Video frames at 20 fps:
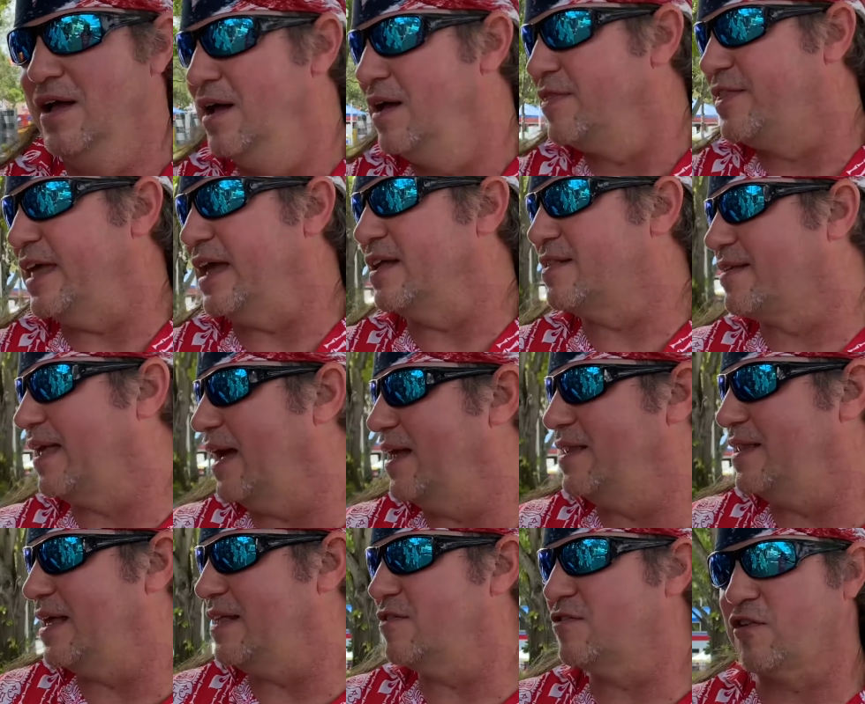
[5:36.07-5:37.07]
the
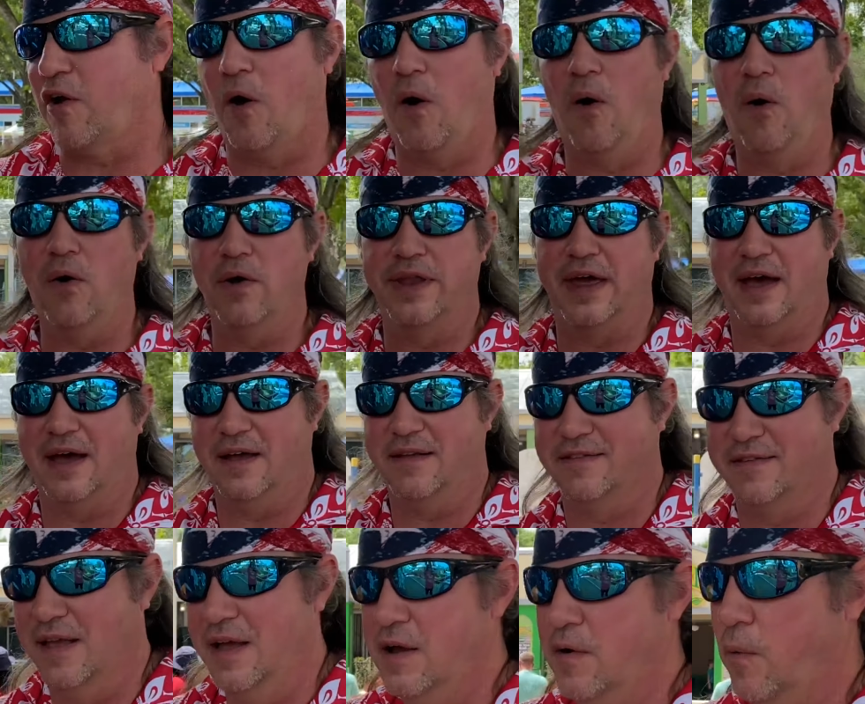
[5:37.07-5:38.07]
attendant told
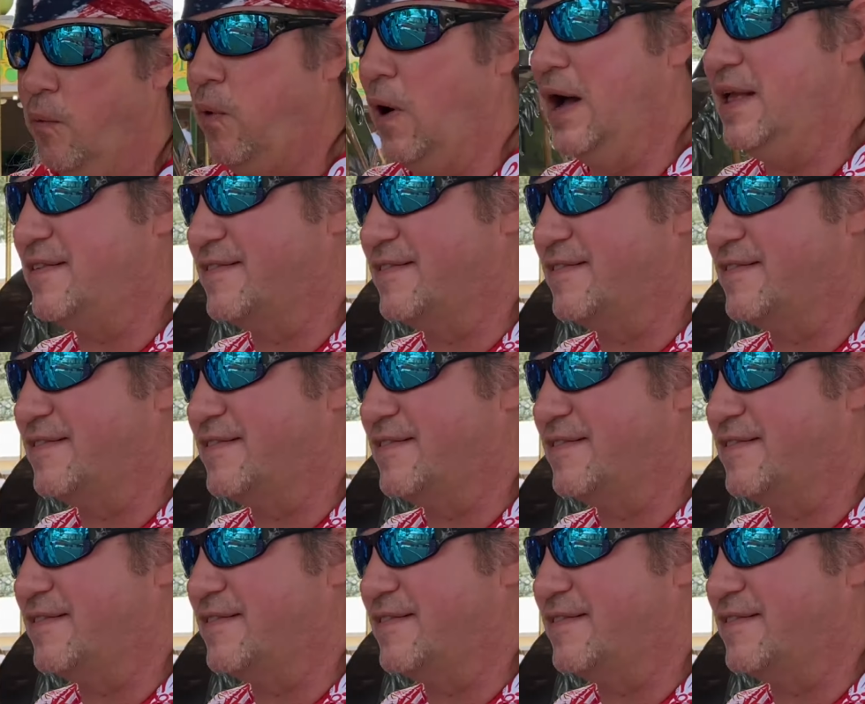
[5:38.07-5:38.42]
us what